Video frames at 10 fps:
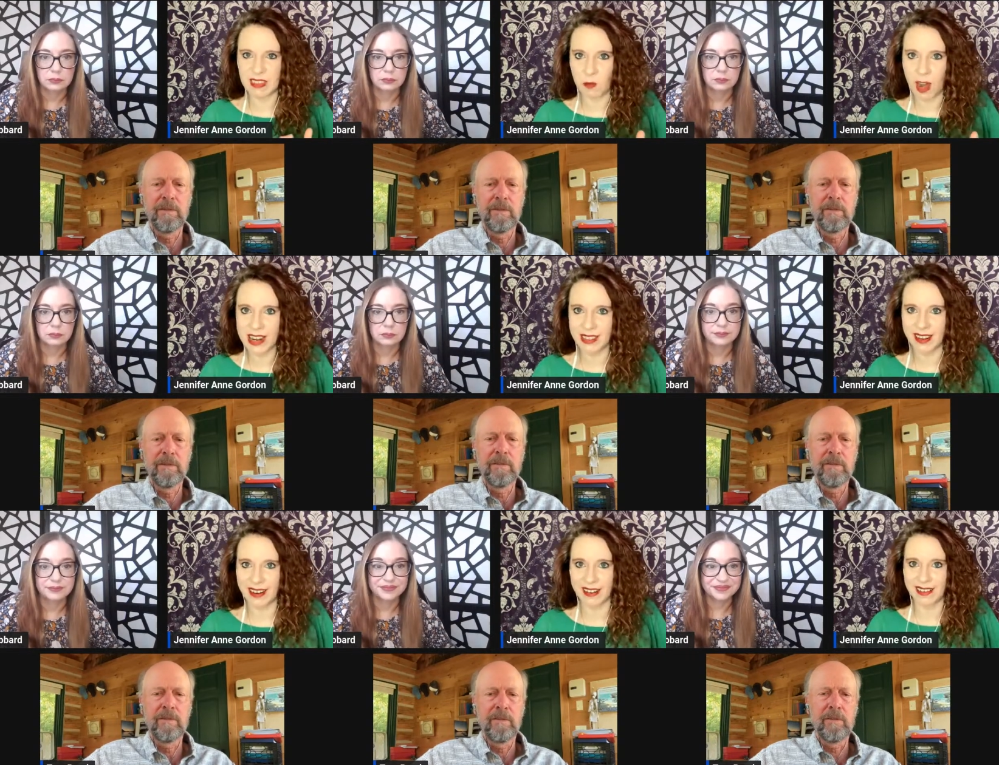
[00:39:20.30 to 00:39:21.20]
Speaker 1: right
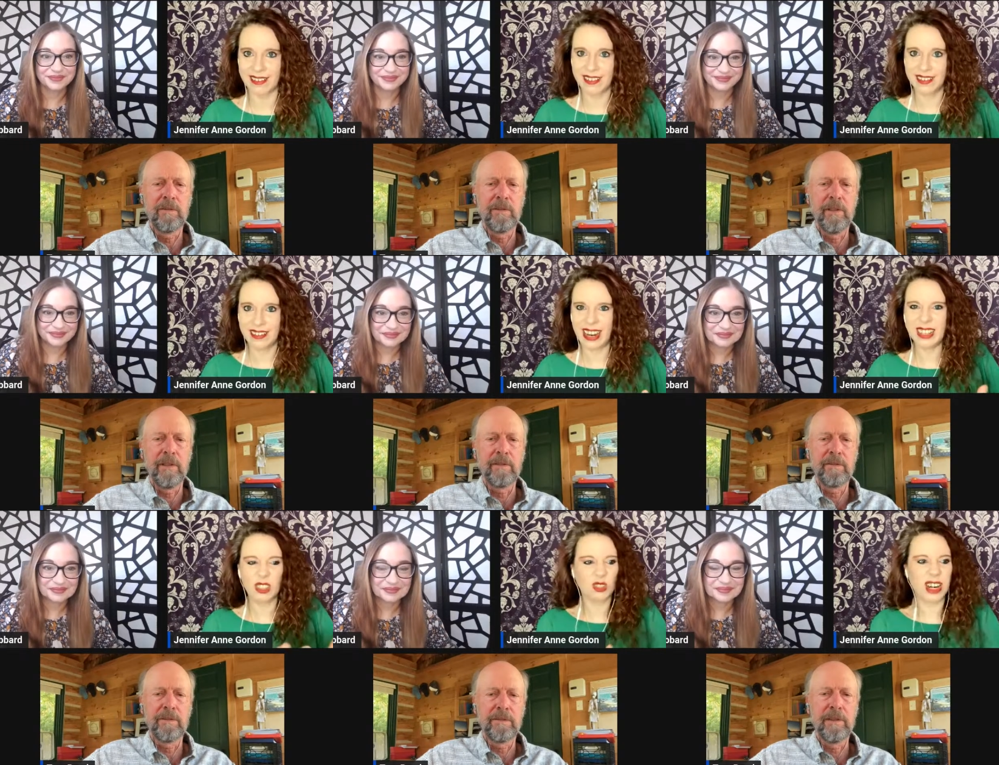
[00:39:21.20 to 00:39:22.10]
there. Yeah. And
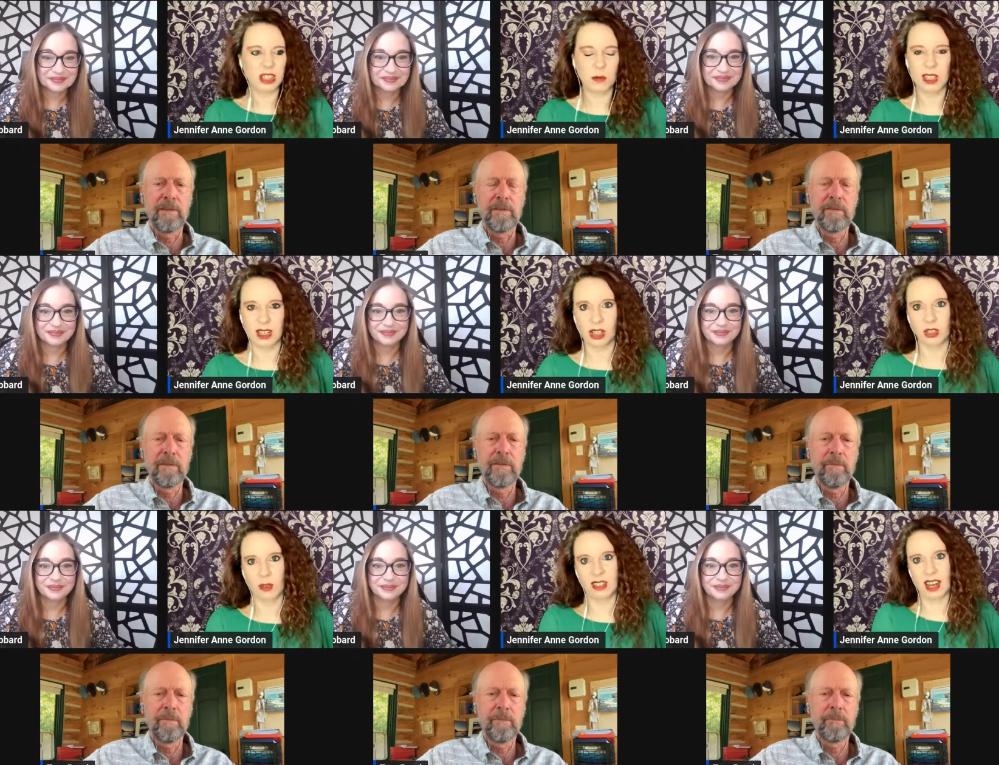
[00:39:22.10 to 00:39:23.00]
strange obsessions
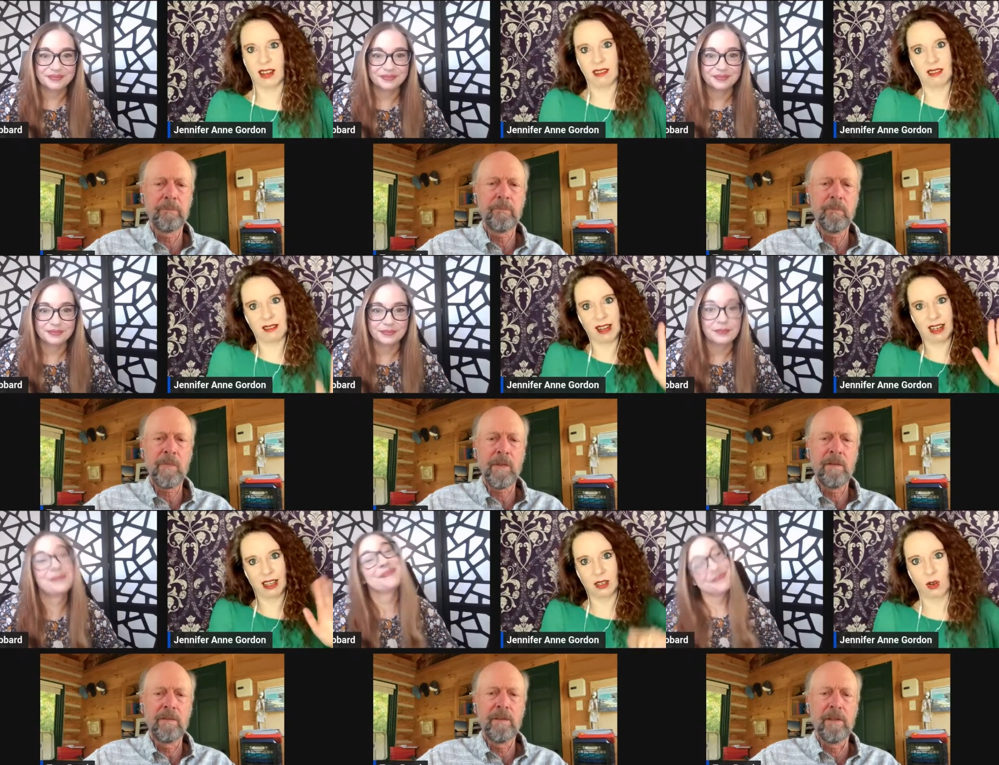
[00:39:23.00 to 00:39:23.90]
with death, like
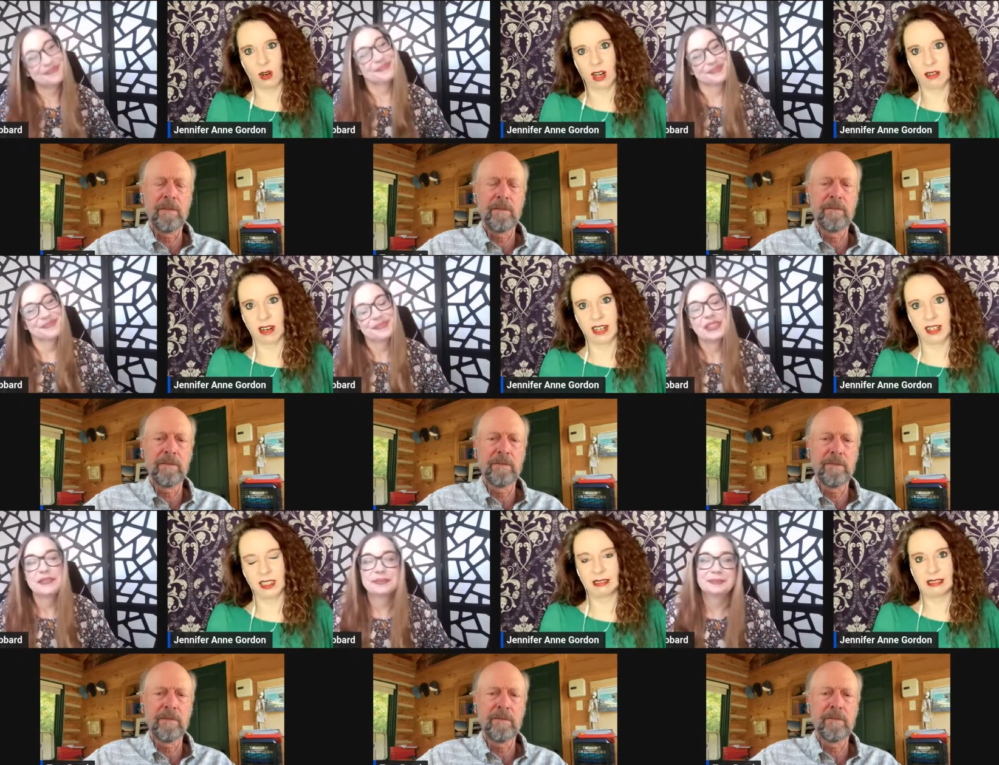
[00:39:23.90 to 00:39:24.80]
as a yeah. horror
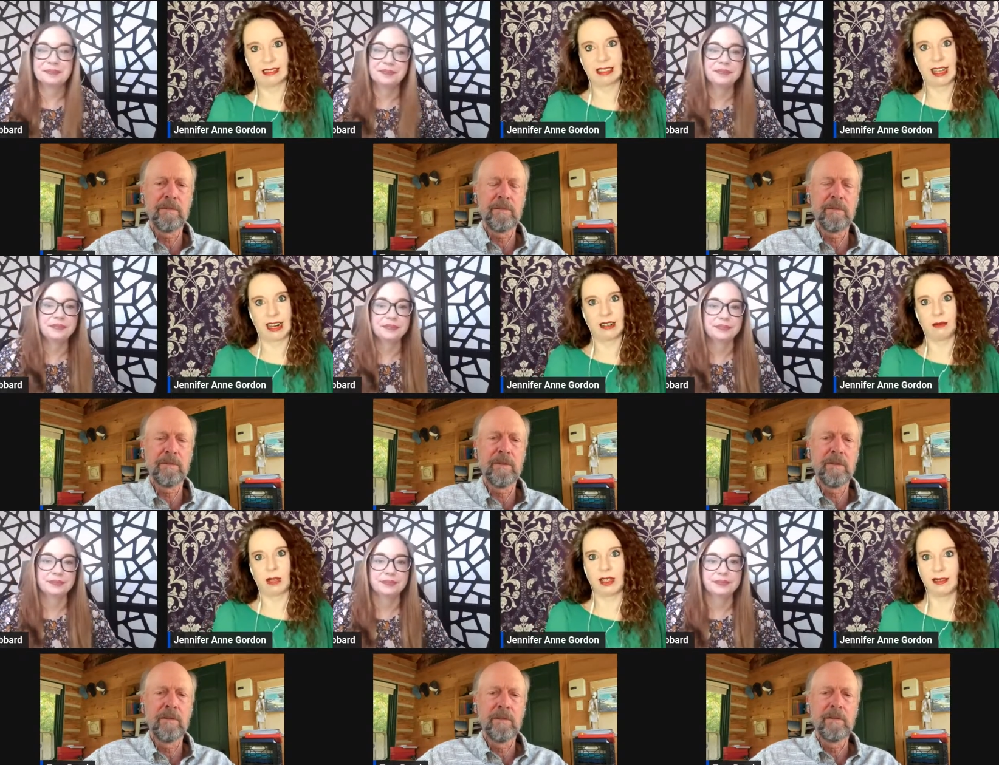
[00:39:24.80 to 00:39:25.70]
writer, there's that in
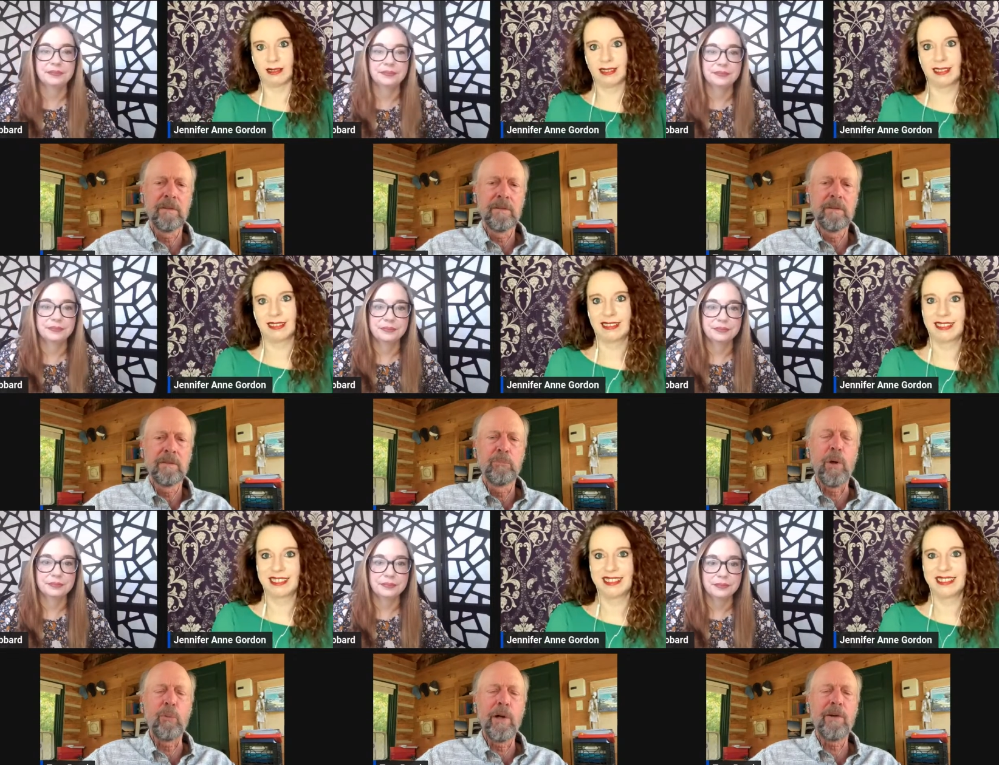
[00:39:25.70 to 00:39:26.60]
me.
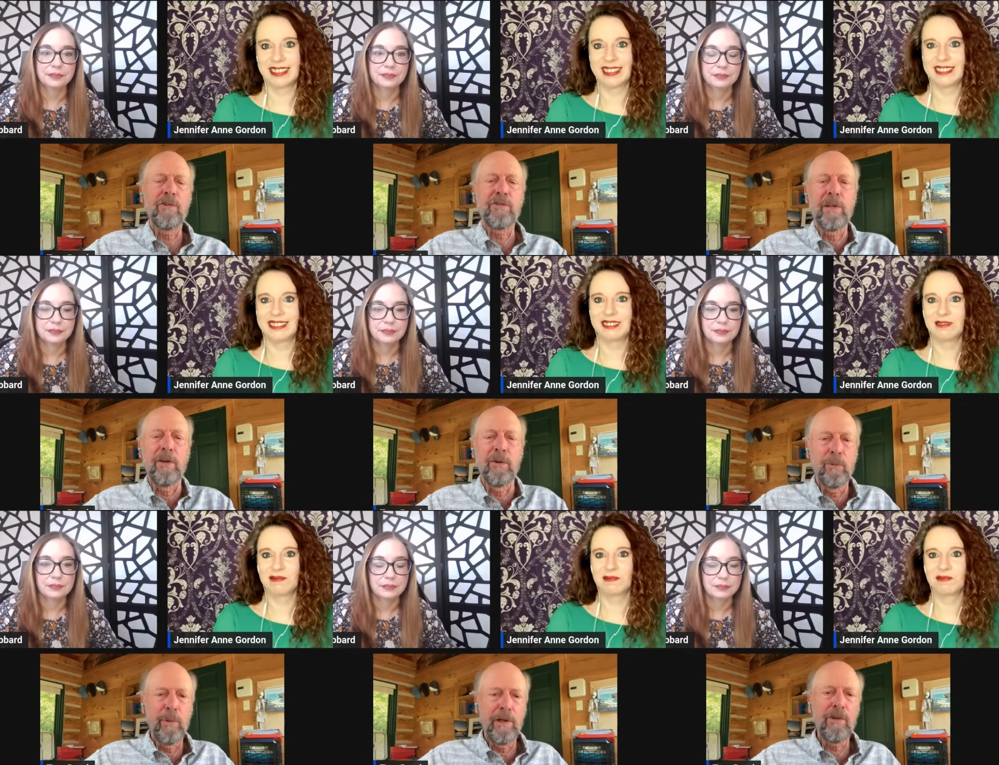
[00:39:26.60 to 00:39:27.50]
Speaker 2: But where does you know
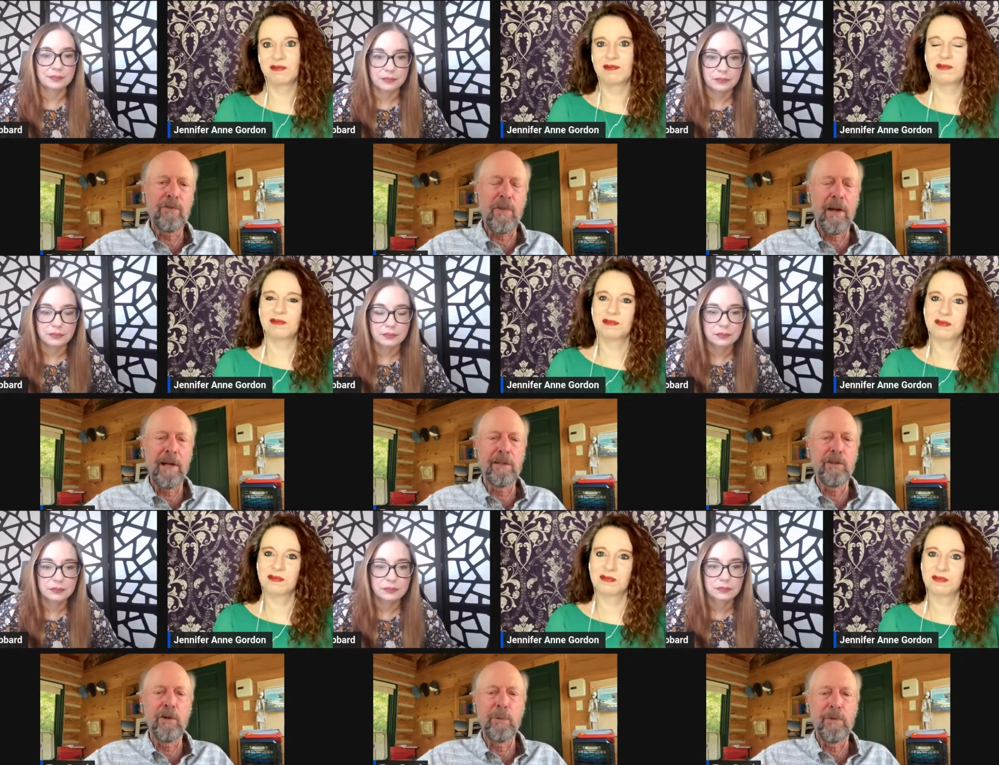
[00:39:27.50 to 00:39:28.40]
where does the Hyde
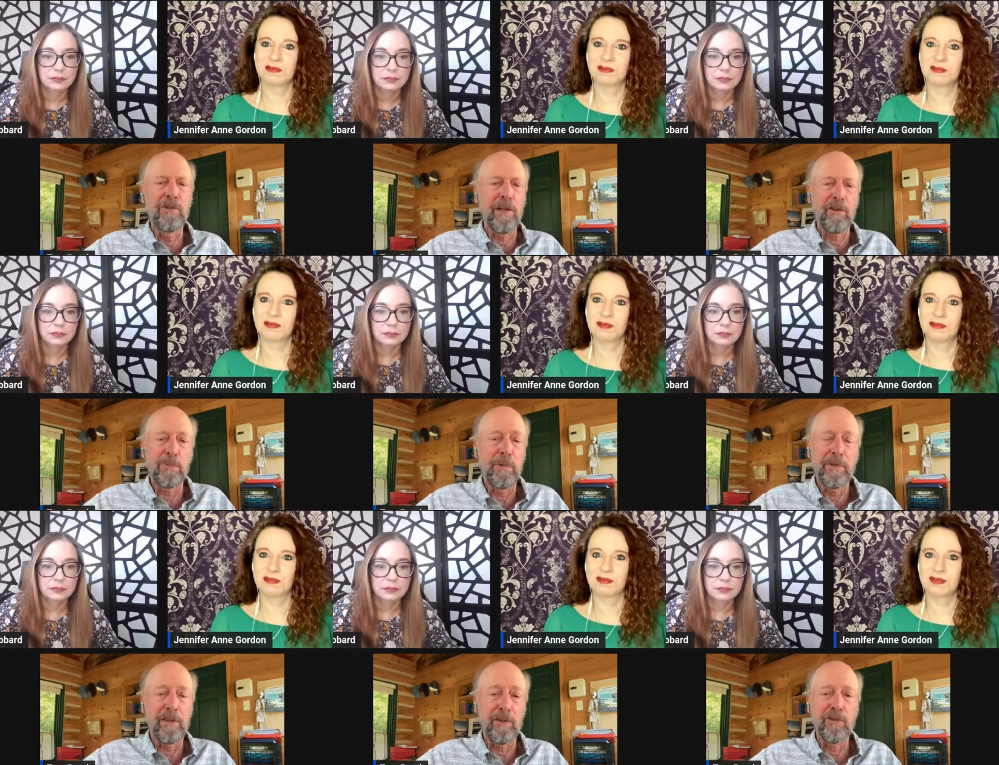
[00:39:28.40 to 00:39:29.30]
go when the Jekyll is
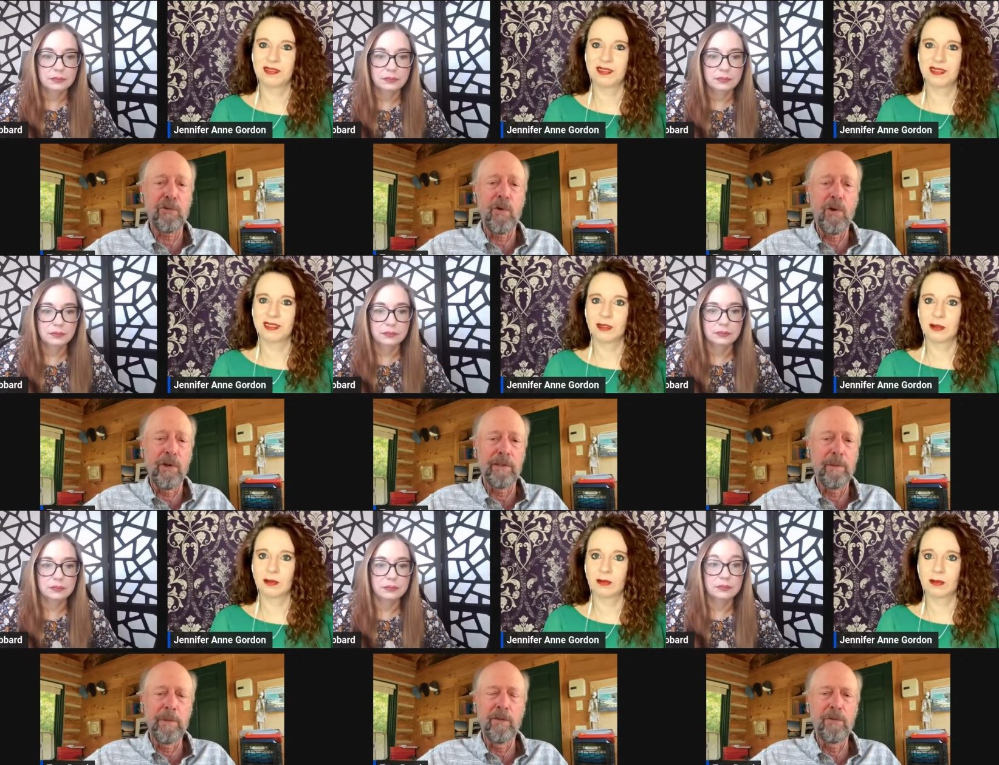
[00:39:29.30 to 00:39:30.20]
particularly strong? I
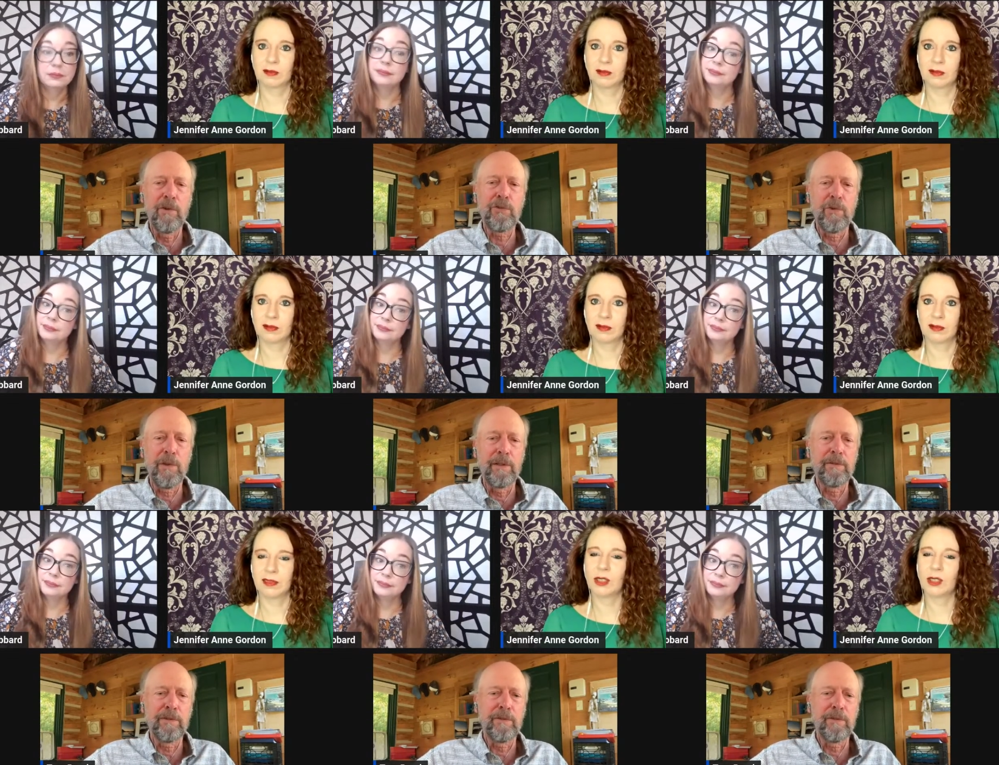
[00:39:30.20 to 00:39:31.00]
mean, those are the